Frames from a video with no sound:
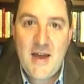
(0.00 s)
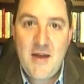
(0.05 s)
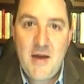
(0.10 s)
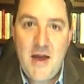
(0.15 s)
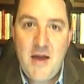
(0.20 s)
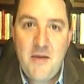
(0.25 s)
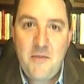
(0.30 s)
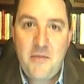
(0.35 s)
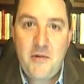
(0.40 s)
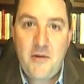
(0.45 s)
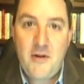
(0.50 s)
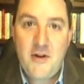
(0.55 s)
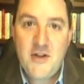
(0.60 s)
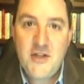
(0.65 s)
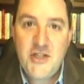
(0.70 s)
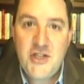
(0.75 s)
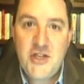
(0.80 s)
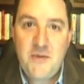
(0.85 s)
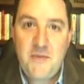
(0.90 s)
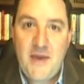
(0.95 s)
uh,
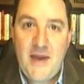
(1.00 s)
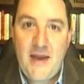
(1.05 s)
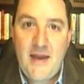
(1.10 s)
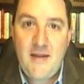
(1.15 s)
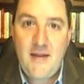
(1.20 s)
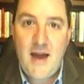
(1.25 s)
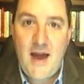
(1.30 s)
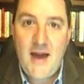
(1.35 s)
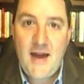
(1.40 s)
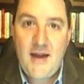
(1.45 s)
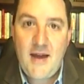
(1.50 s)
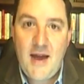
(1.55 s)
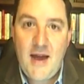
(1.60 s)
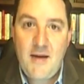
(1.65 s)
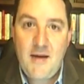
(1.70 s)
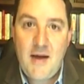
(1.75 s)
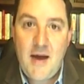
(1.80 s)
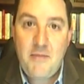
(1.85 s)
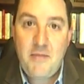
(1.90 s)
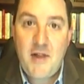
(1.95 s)
employers should be uh,
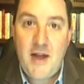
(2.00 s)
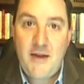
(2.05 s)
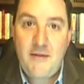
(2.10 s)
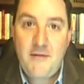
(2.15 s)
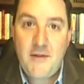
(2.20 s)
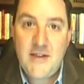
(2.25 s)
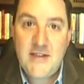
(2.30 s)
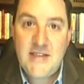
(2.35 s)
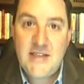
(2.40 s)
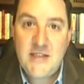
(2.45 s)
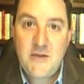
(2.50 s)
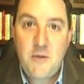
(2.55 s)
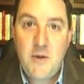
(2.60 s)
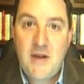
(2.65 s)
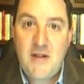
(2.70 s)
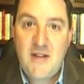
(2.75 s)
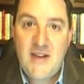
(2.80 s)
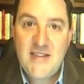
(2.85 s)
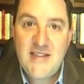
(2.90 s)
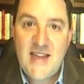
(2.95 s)
uh, applying for this as
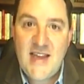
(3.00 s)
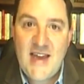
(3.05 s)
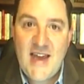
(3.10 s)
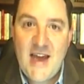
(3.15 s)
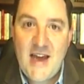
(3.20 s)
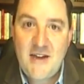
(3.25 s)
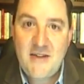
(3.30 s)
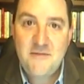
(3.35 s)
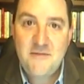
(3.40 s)
quickly as they